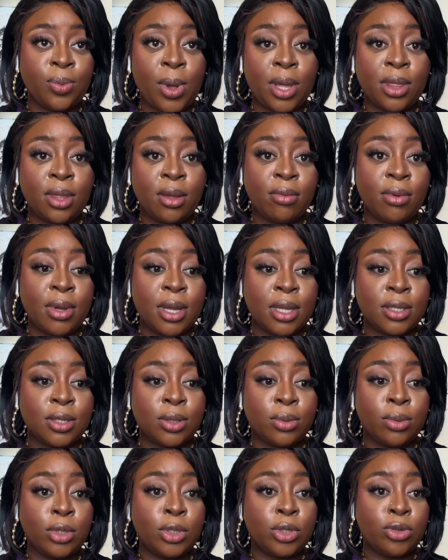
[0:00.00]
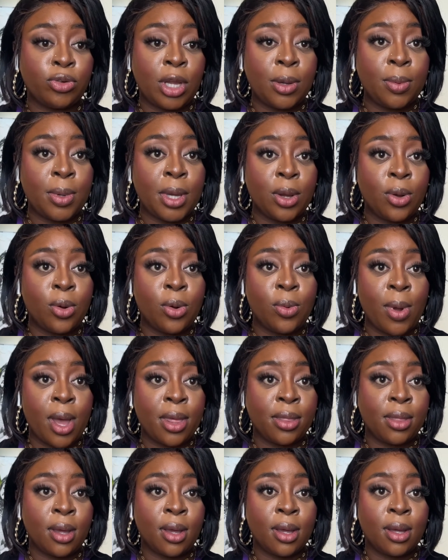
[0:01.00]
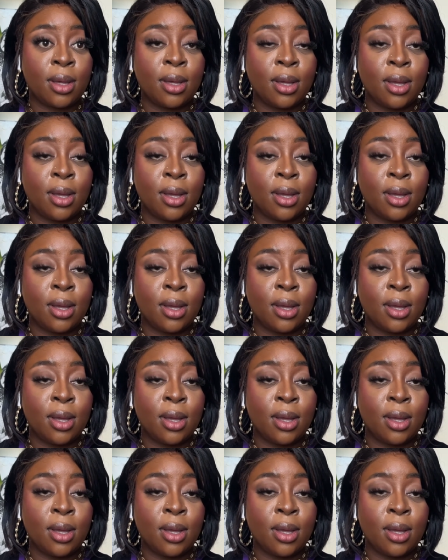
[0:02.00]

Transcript: whether it's through streaming or whether,